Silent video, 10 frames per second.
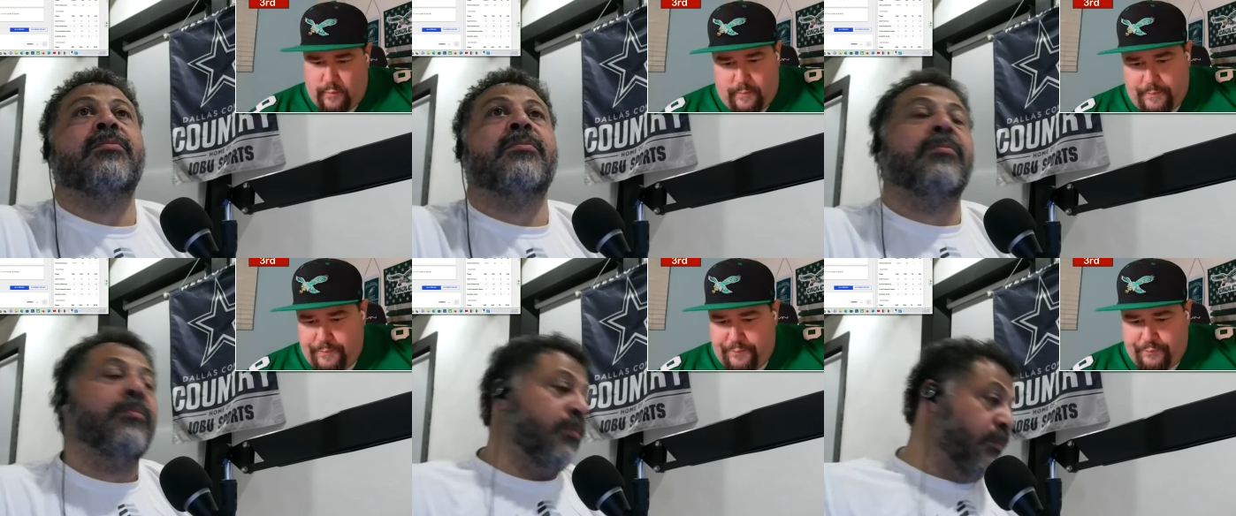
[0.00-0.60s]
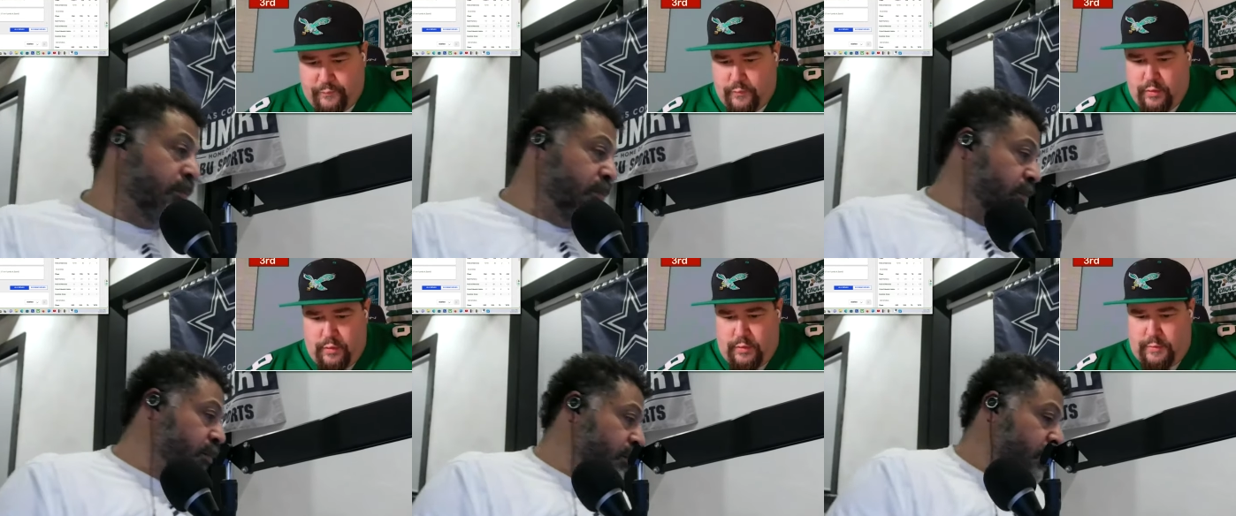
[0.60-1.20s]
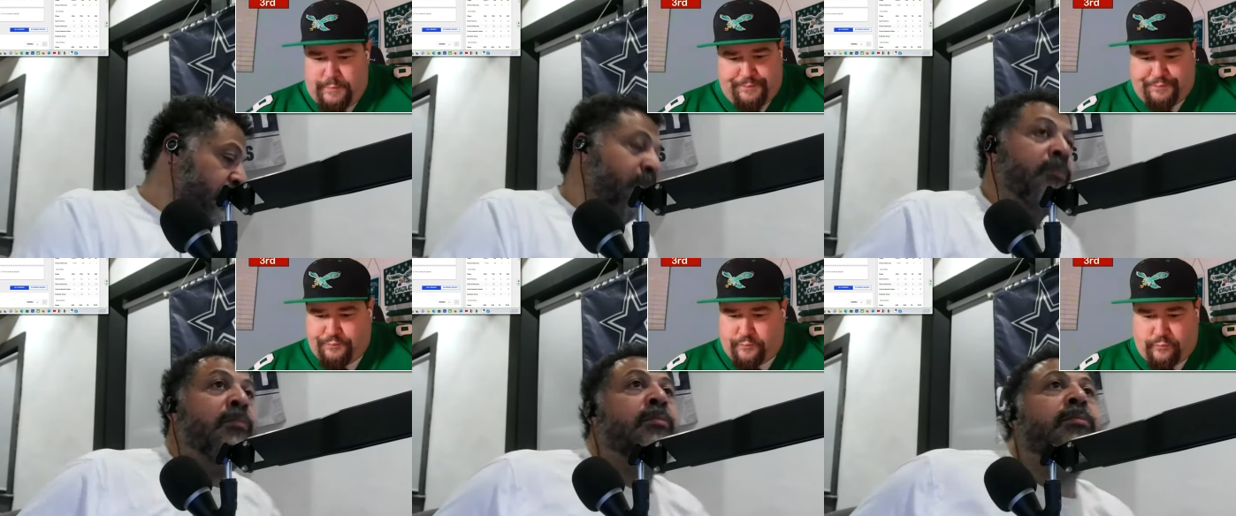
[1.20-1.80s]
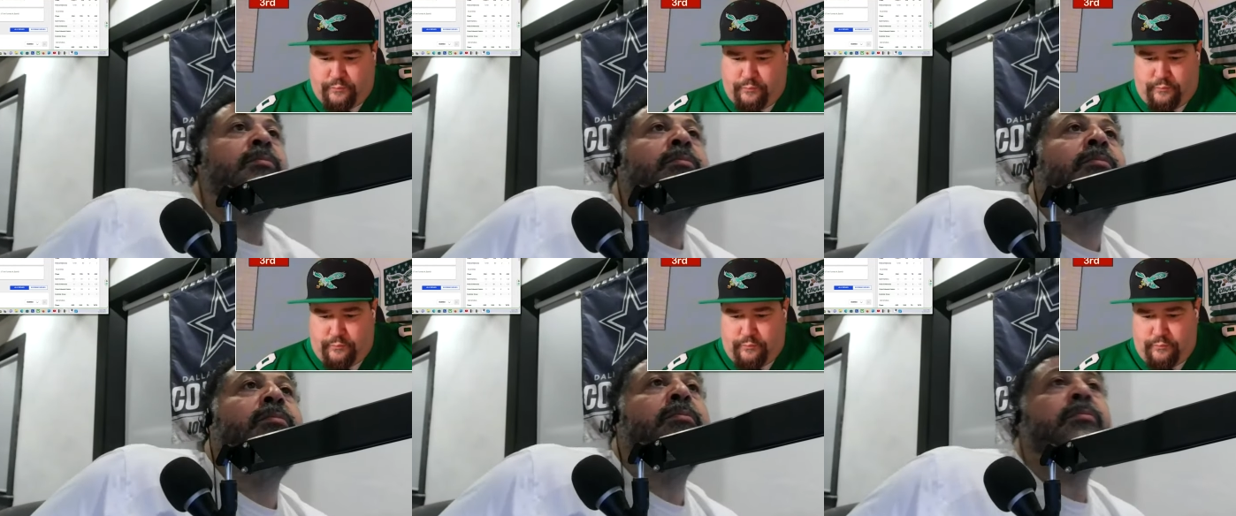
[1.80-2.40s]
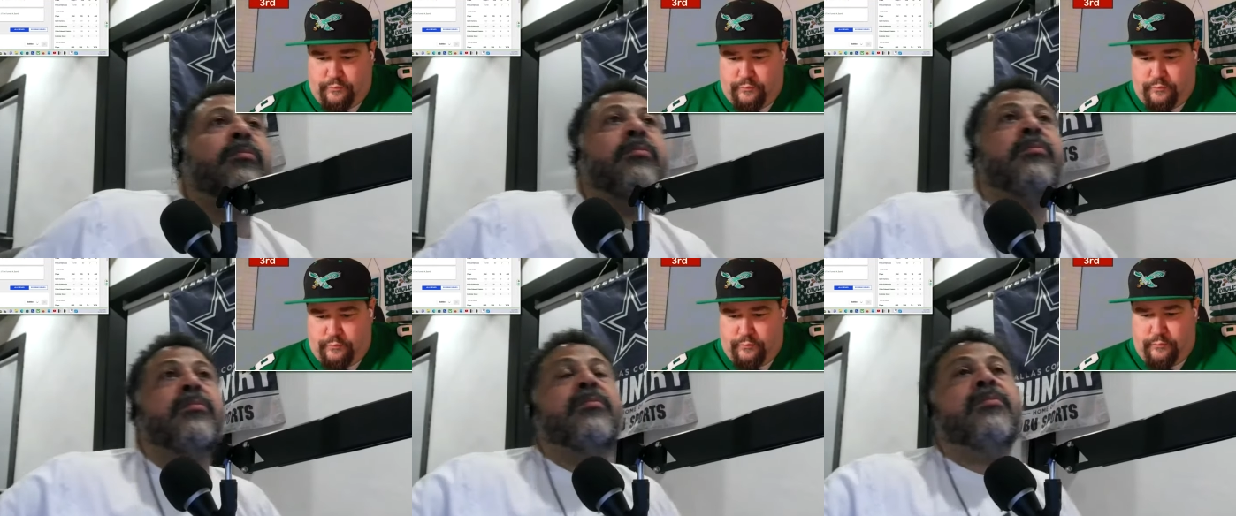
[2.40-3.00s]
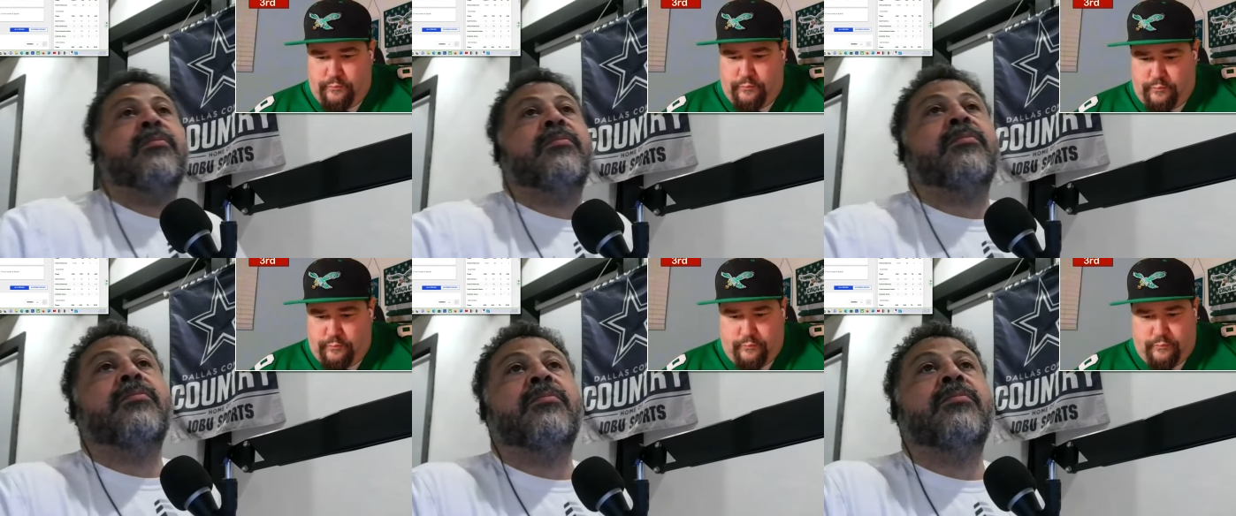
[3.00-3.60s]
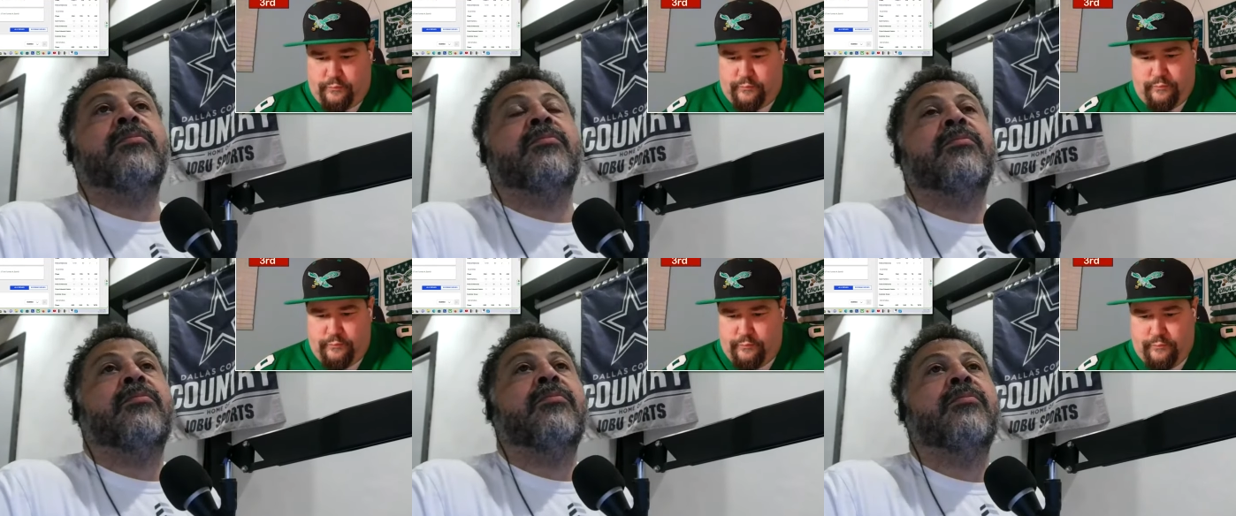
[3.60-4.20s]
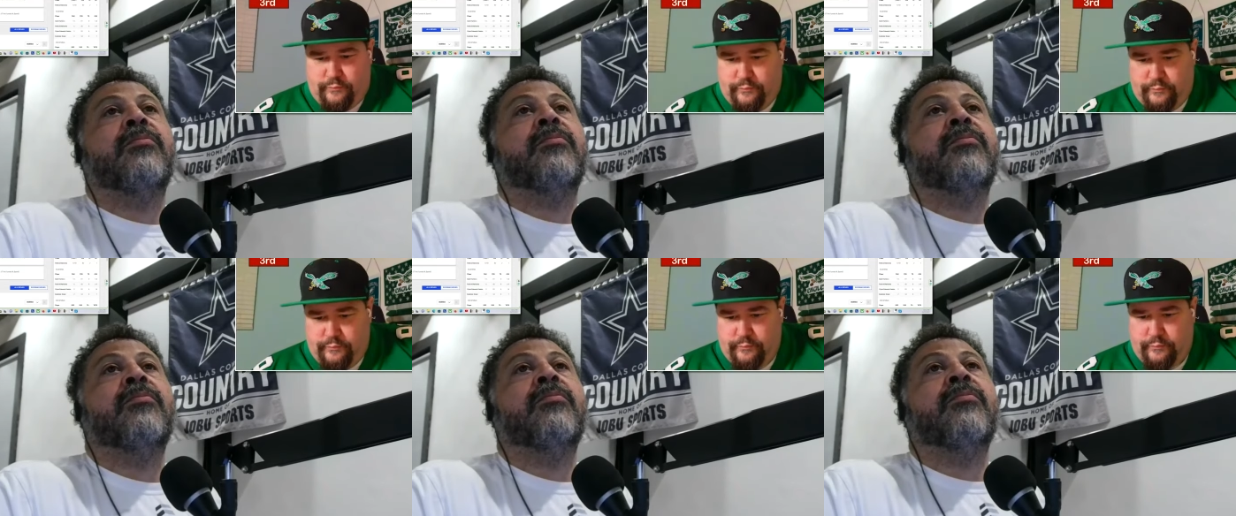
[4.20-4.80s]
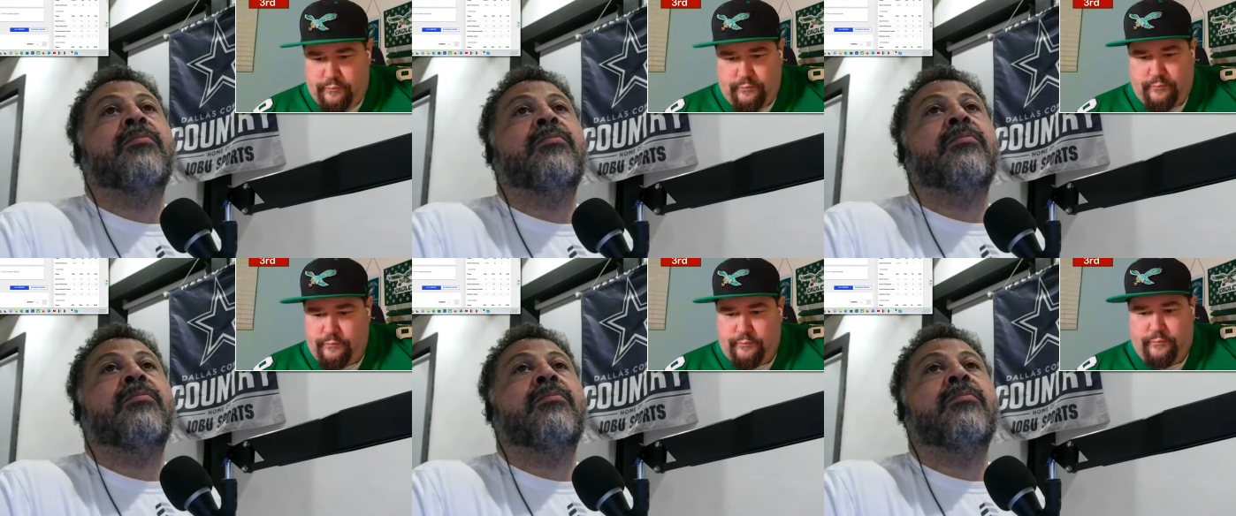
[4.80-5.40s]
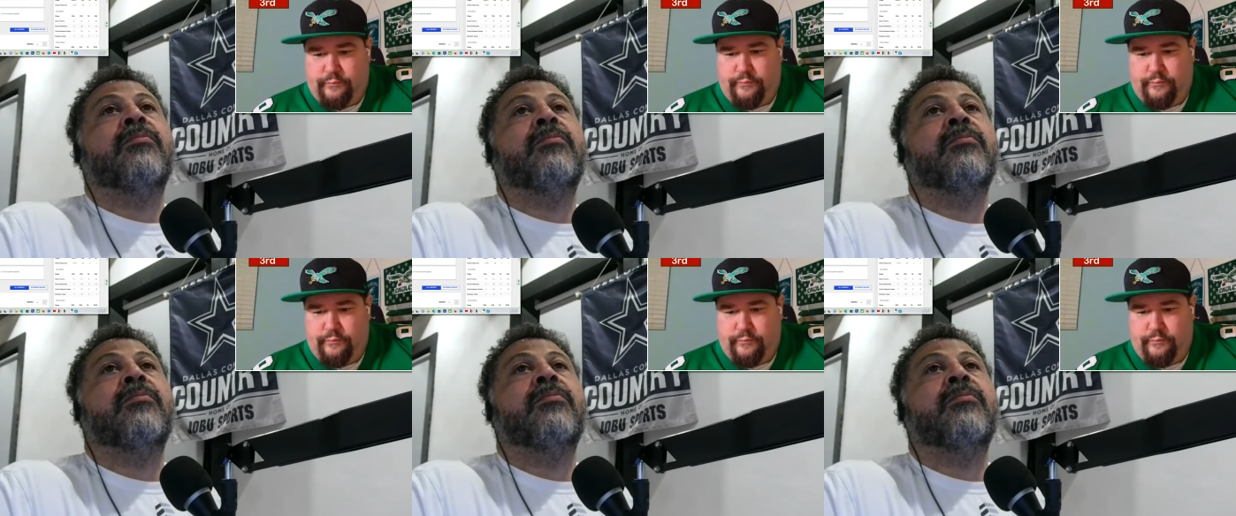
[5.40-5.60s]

(no one is talking)